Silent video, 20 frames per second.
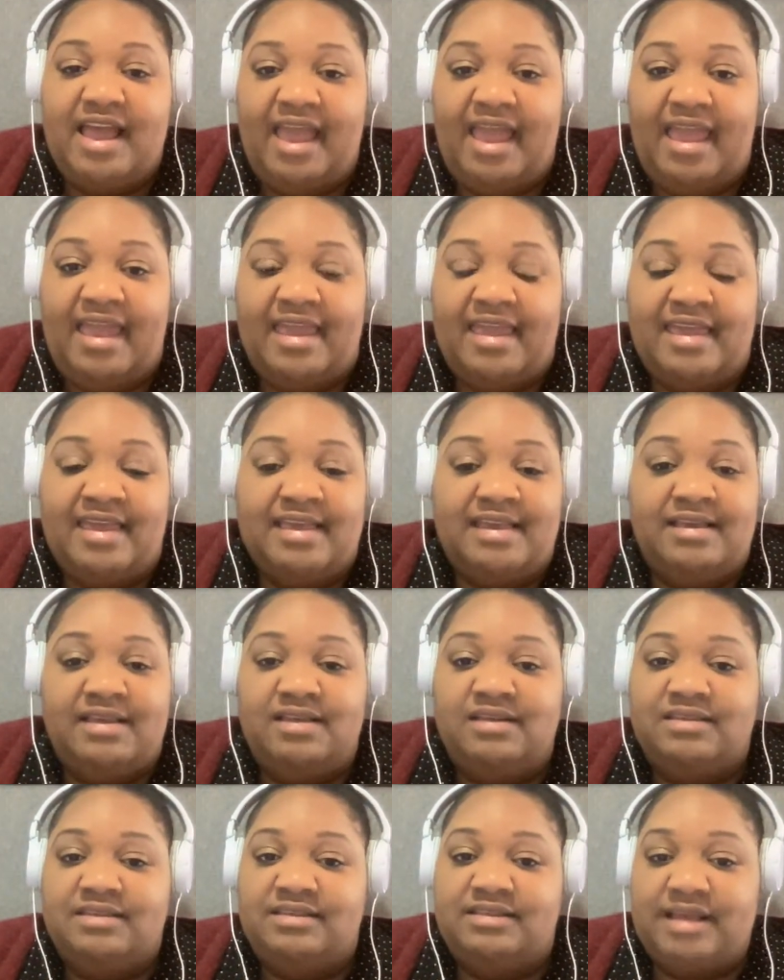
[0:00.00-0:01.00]
a
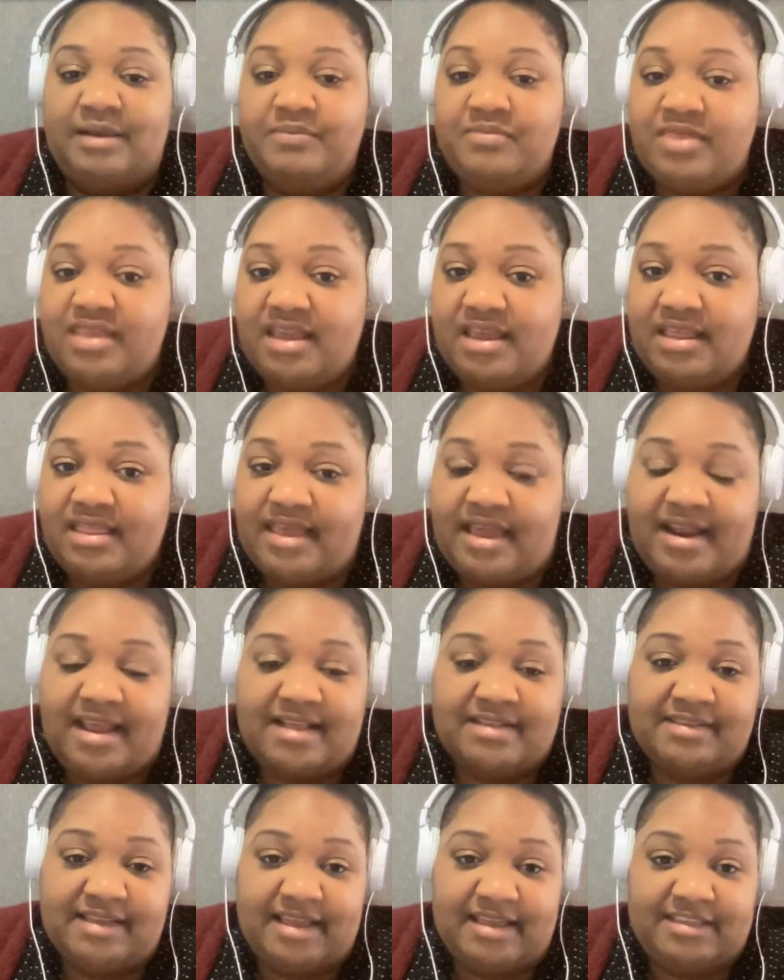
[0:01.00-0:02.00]
something that
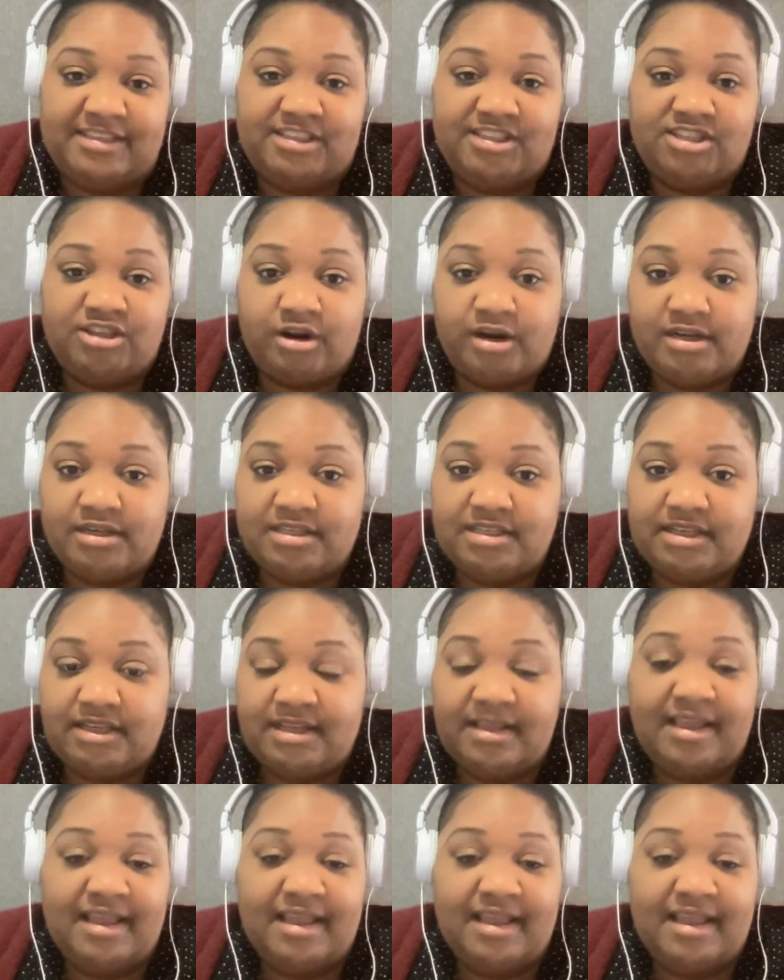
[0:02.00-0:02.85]
has a start